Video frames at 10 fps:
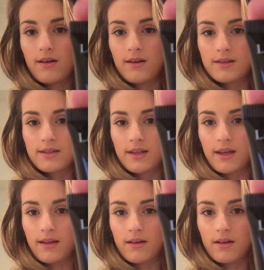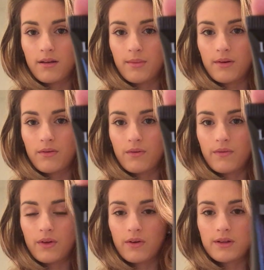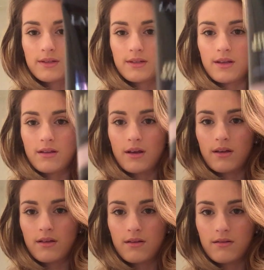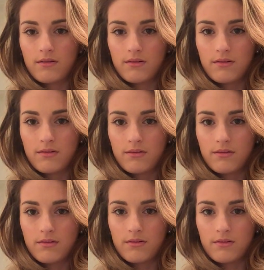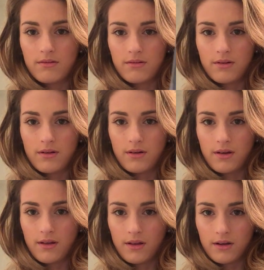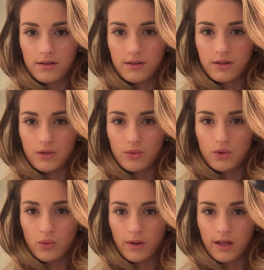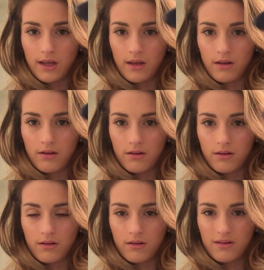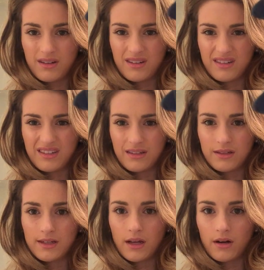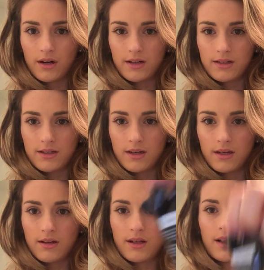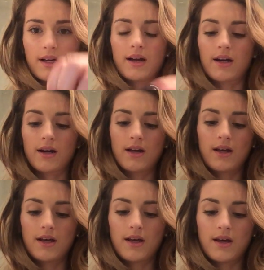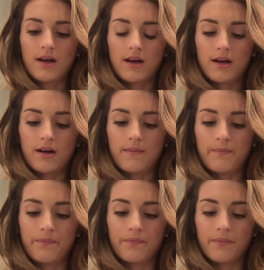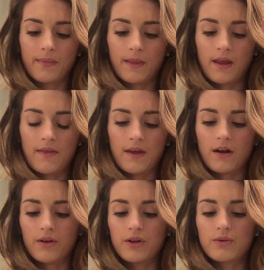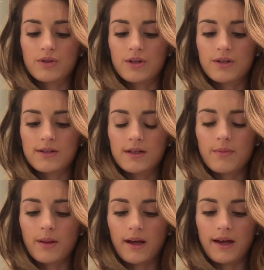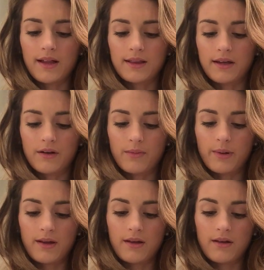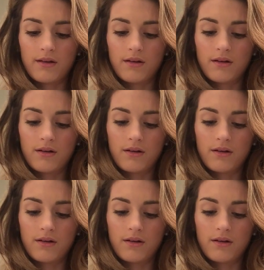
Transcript: And it's Lancome. I don't know if y'all can see that. And then it's 220. It's kind of hard to see. Claire. And then I'll usually just apply a little bit,